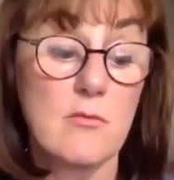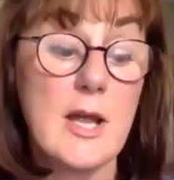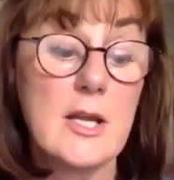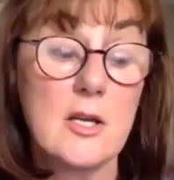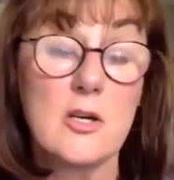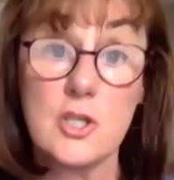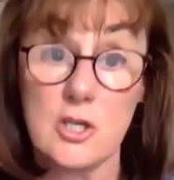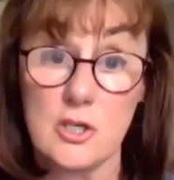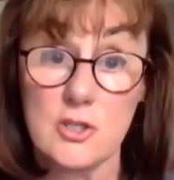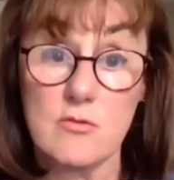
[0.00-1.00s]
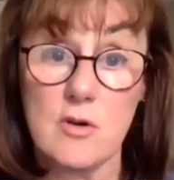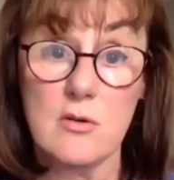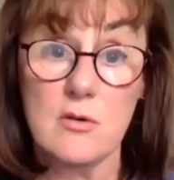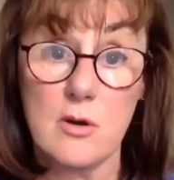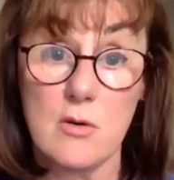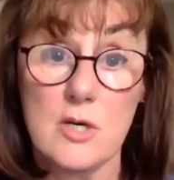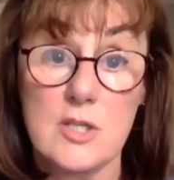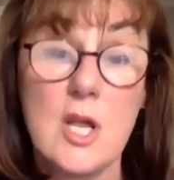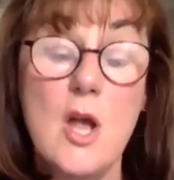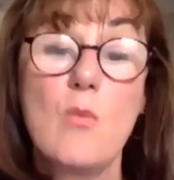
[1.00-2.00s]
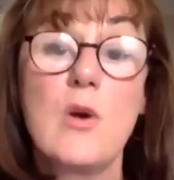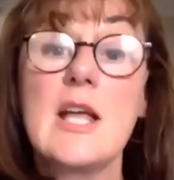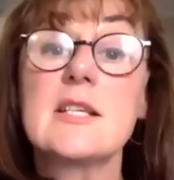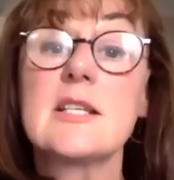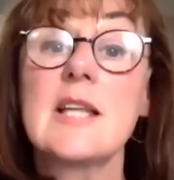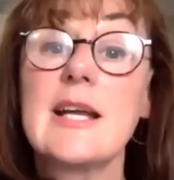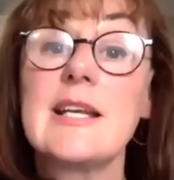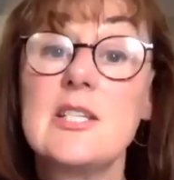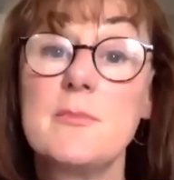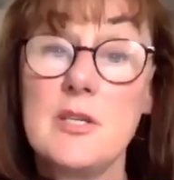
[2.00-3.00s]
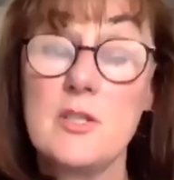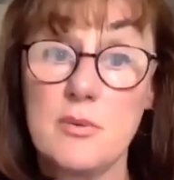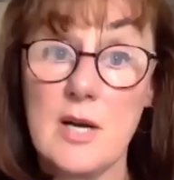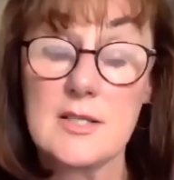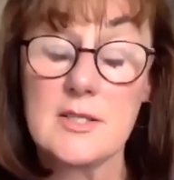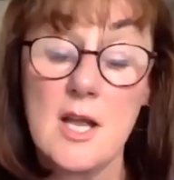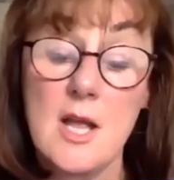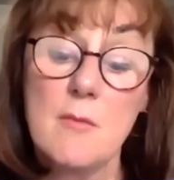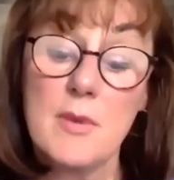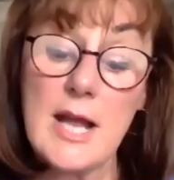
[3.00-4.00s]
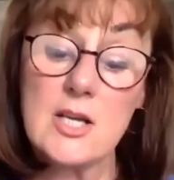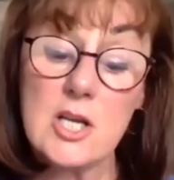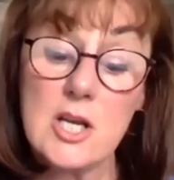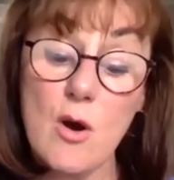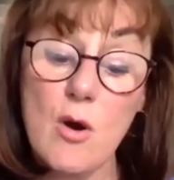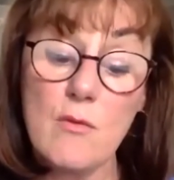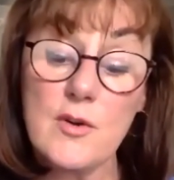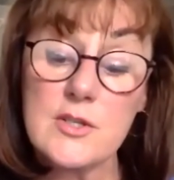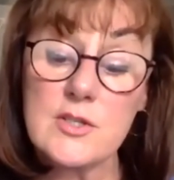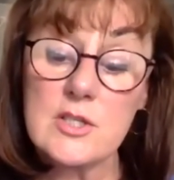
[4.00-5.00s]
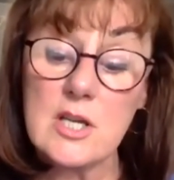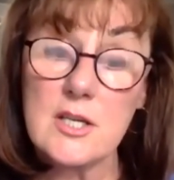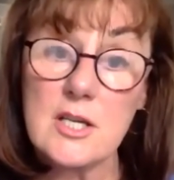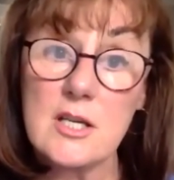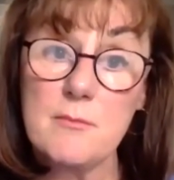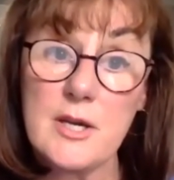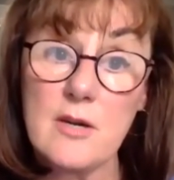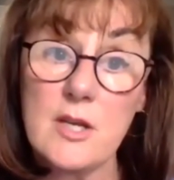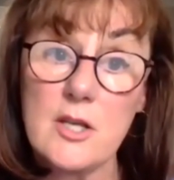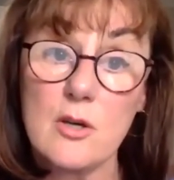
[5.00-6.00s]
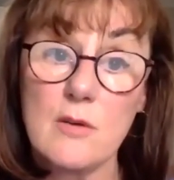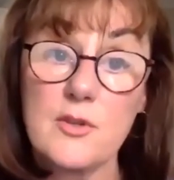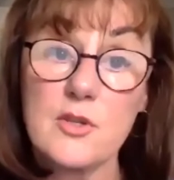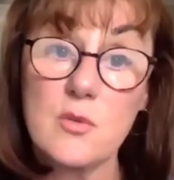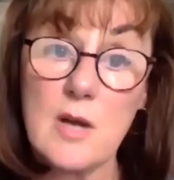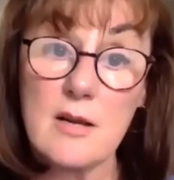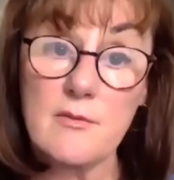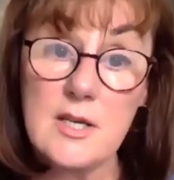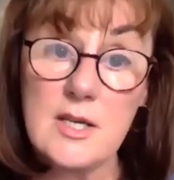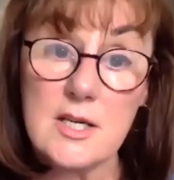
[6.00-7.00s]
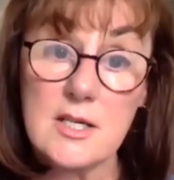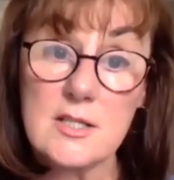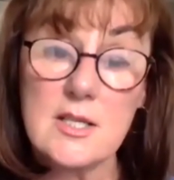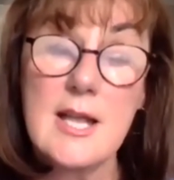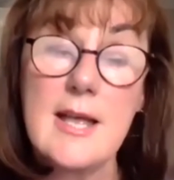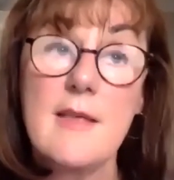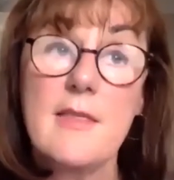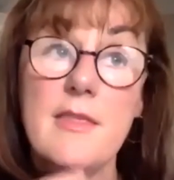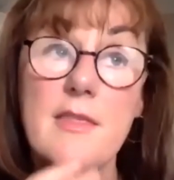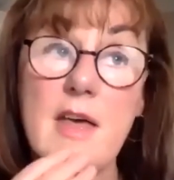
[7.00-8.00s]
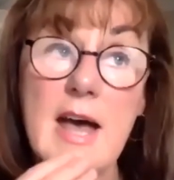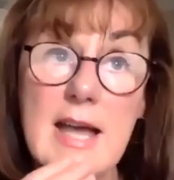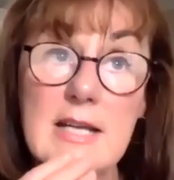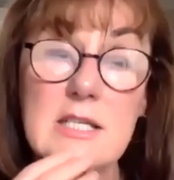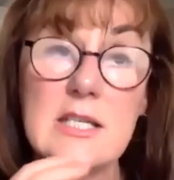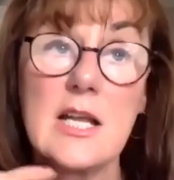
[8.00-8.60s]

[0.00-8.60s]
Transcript: regular church goers, were less likely to be depressed. But actually, over the study period, over the 12 years, that